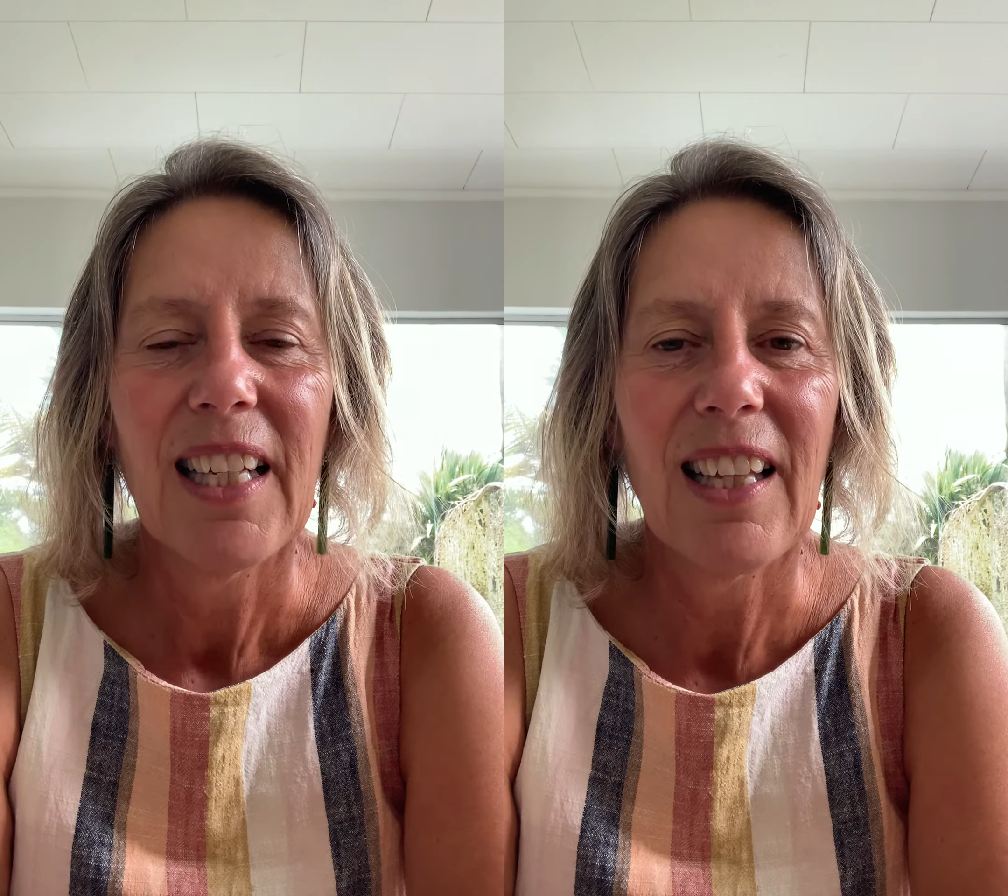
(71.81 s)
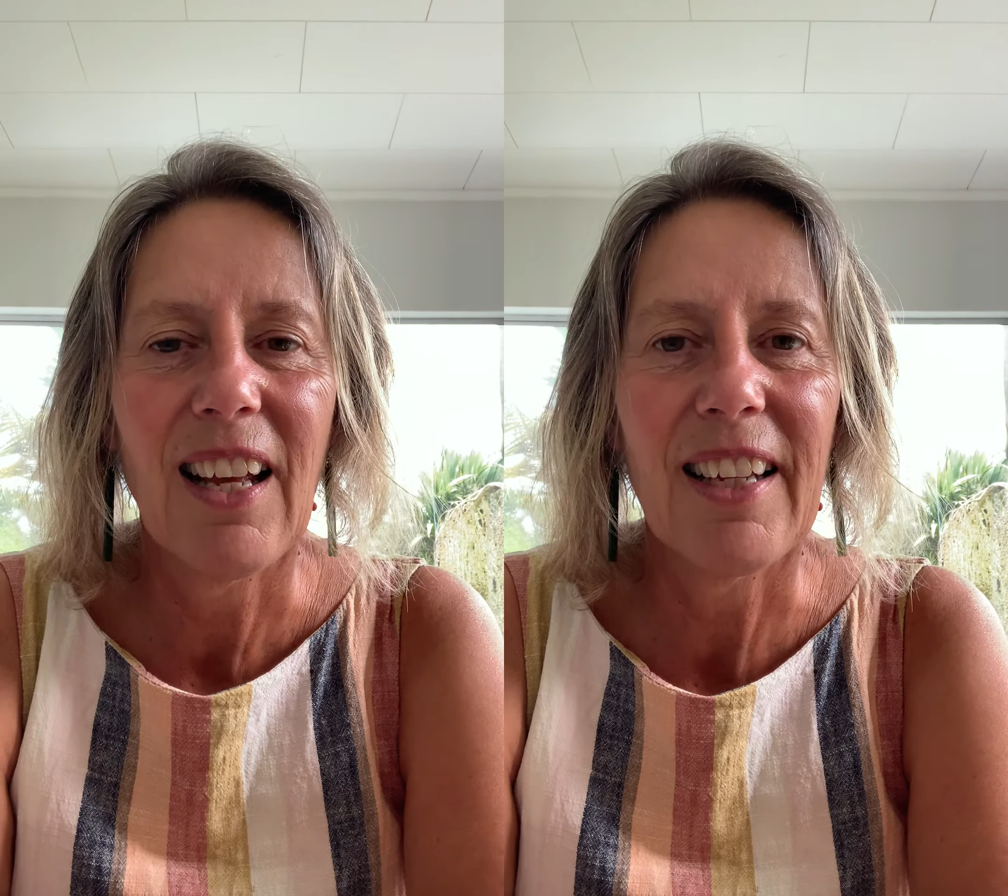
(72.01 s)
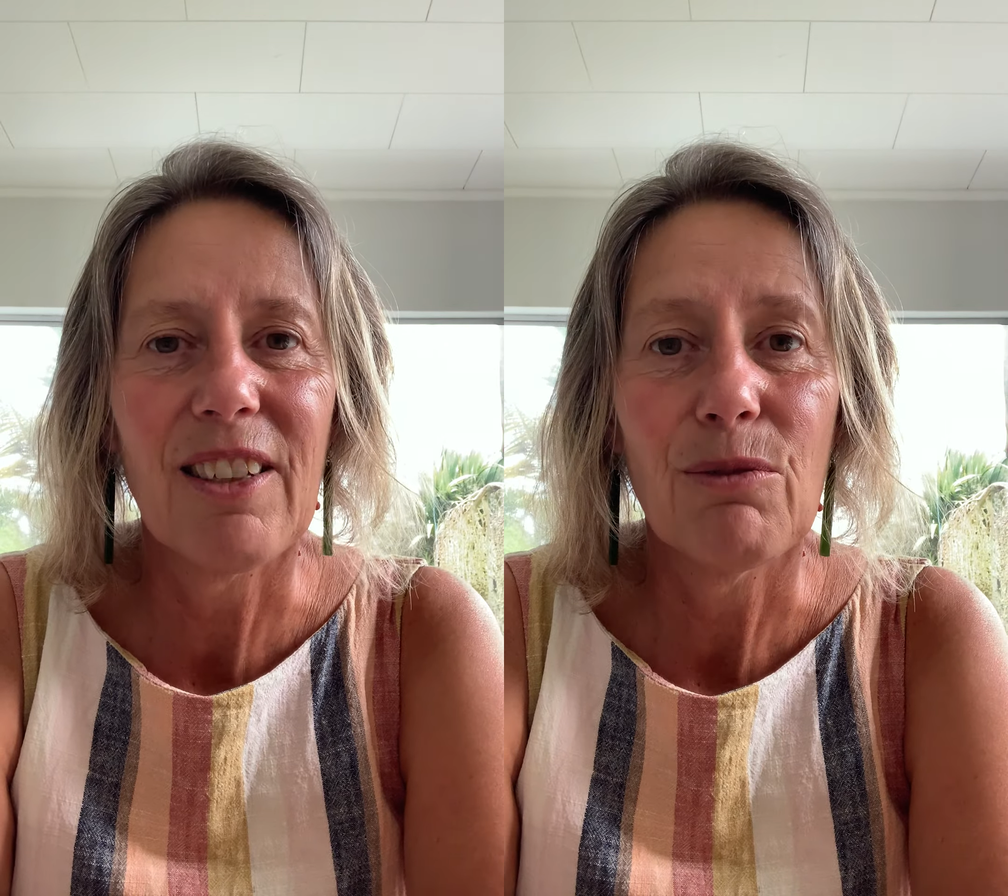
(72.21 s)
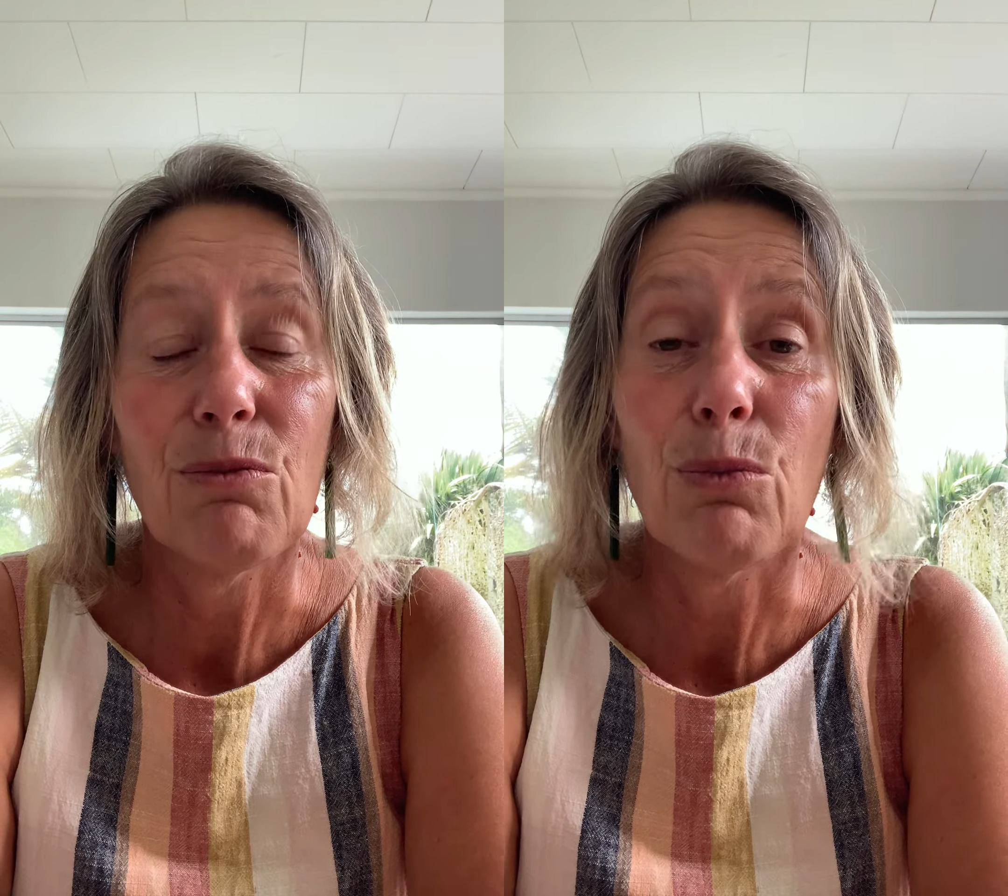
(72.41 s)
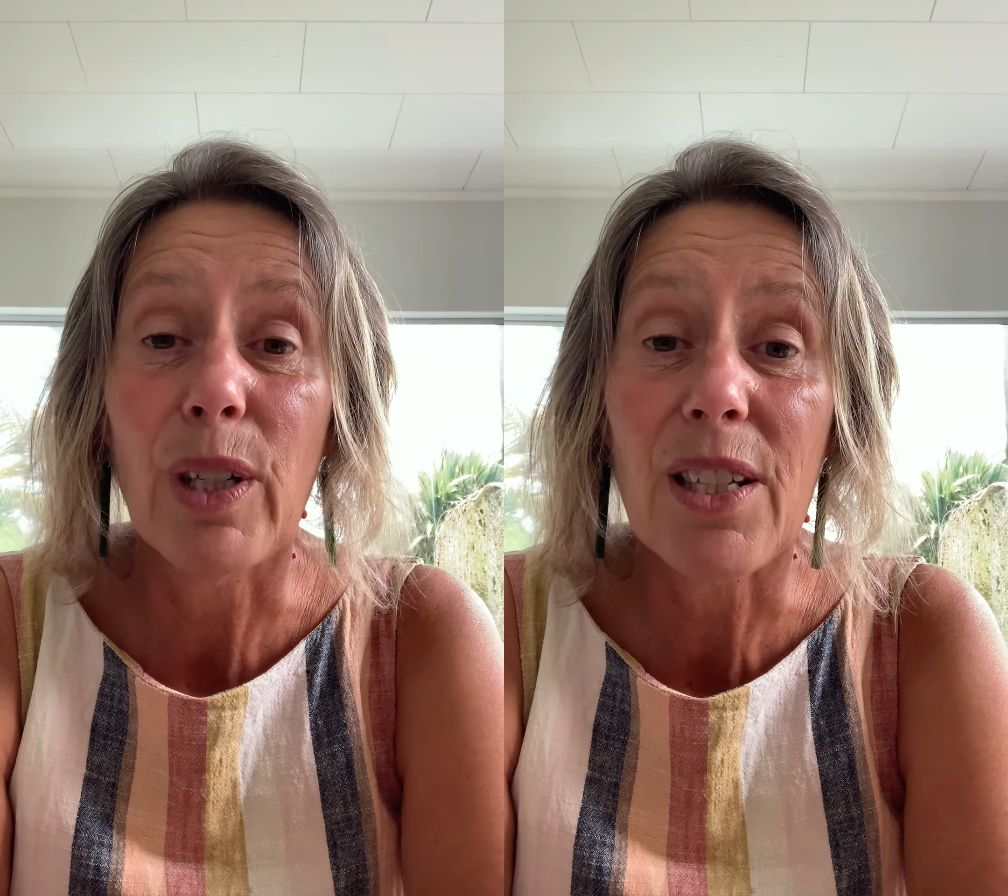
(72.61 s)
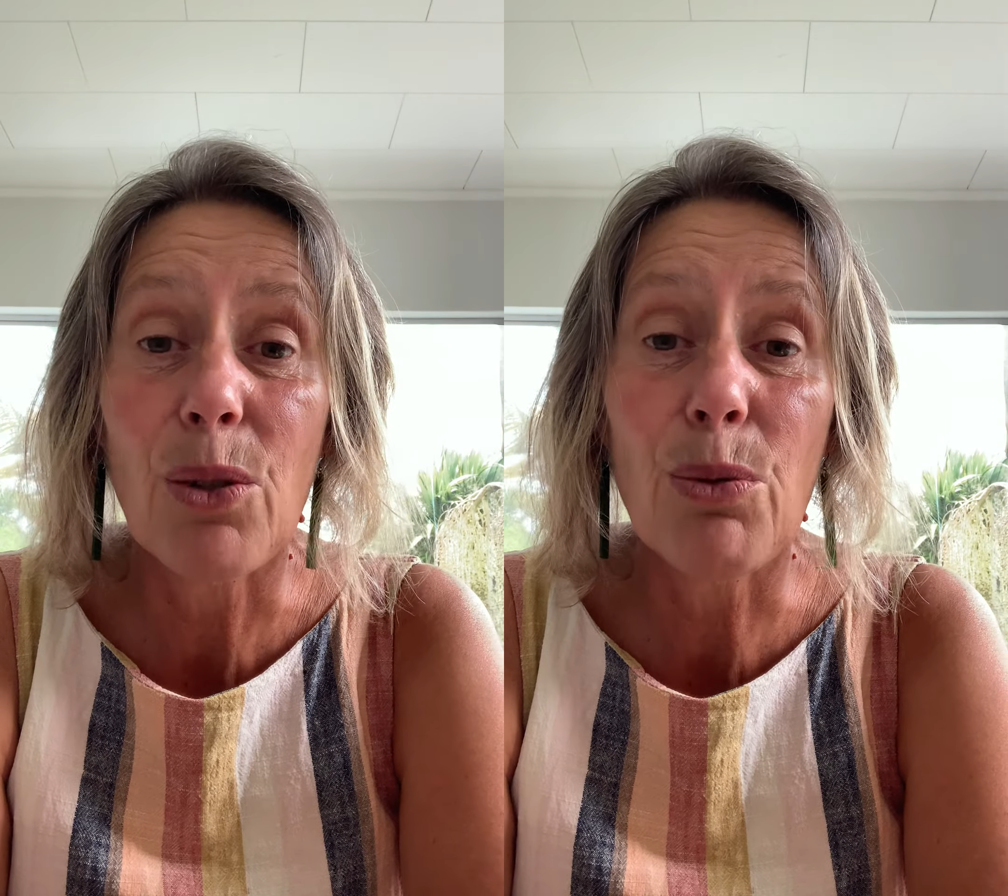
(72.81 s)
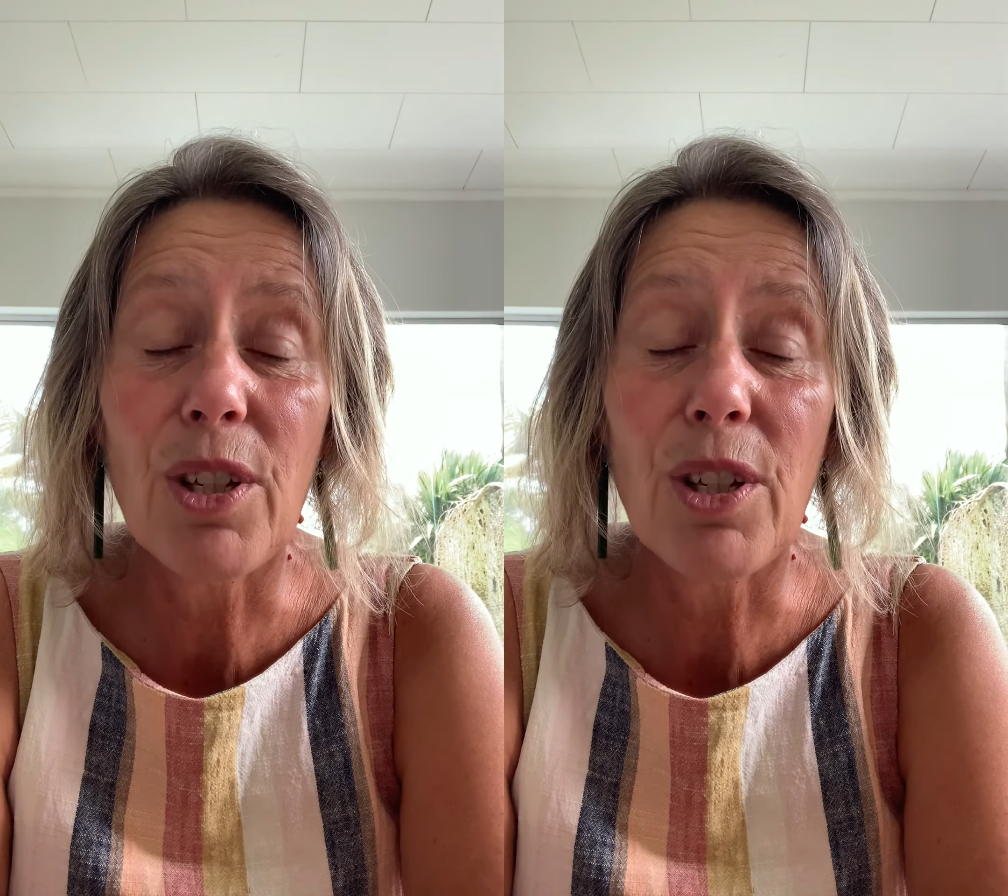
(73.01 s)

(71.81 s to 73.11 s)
like we saw